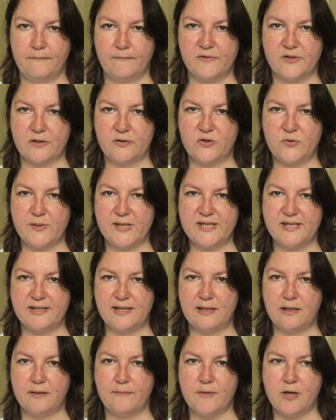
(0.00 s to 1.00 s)
So
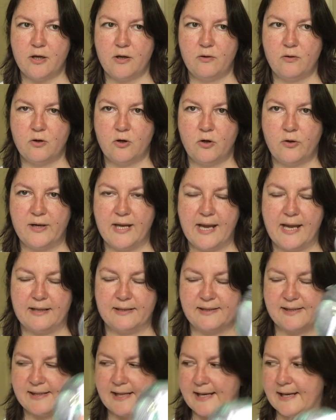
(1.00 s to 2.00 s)
Twisted Limone on
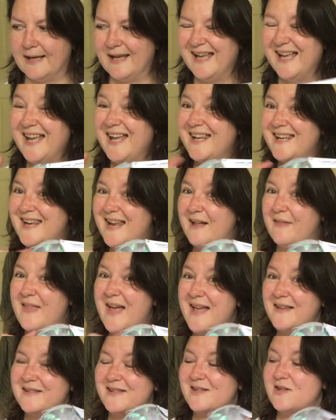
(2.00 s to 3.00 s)
Etsy. Now
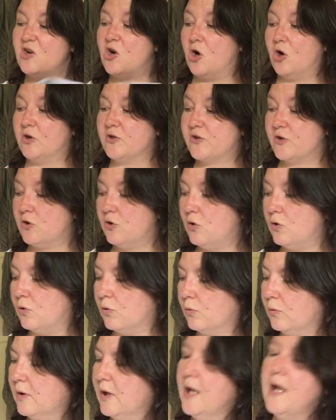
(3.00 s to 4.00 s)
that's not
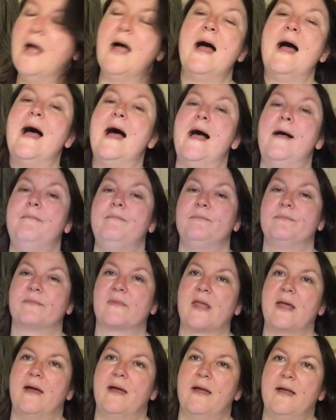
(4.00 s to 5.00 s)
all.
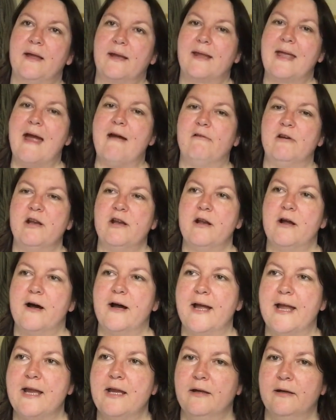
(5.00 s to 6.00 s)
Karen and
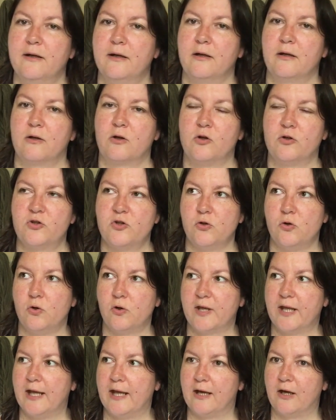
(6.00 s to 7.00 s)
I got
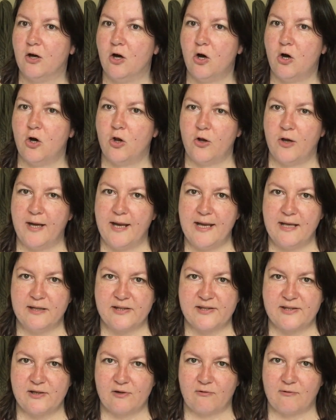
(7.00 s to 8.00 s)
talking on
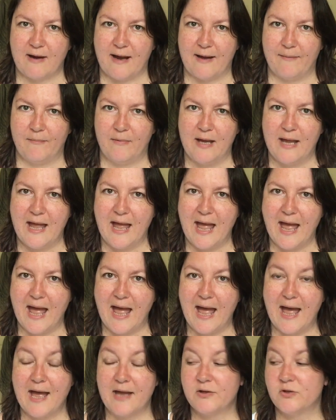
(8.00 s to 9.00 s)
Instagram
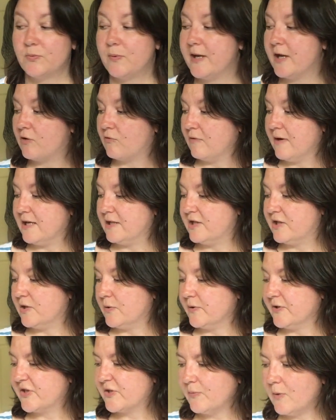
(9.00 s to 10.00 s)
and we agreed to
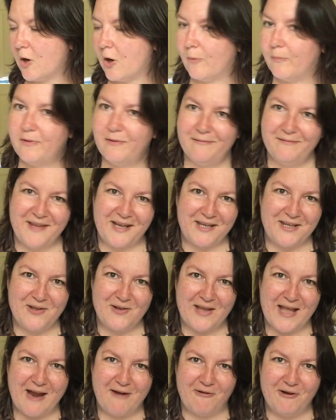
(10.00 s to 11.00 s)
do a swap. Thank you,
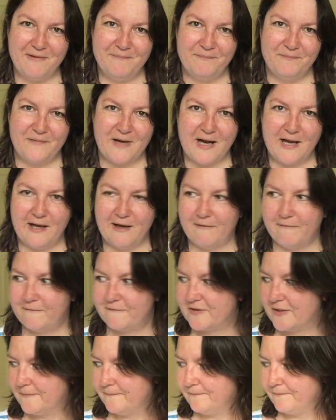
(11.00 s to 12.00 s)
Karen. I
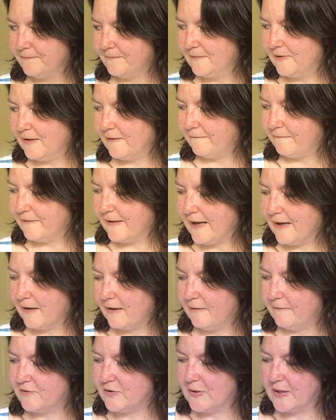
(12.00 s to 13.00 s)
loved that. I
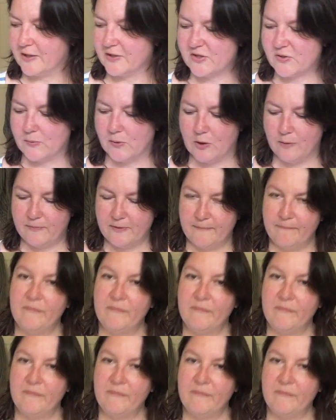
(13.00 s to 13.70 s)
love doing a swap.